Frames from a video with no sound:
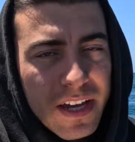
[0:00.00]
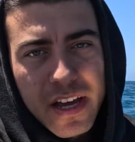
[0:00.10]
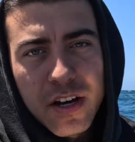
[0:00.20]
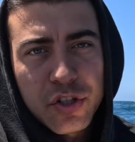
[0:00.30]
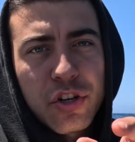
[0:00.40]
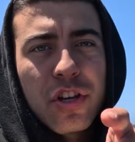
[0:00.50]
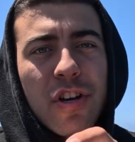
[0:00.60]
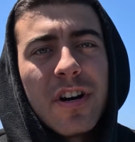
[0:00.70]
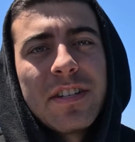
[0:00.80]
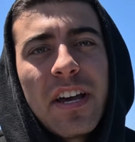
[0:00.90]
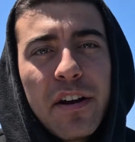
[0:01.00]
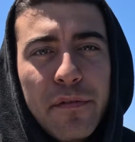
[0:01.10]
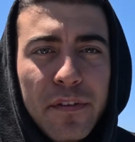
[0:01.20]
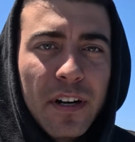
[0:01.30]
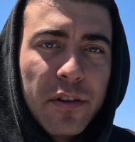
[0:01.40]
and I'll show you guys how to
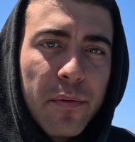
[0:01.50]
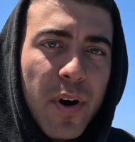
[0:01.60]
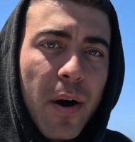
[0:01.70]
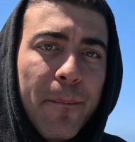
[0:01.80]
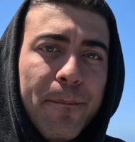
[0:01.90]
fillet them up.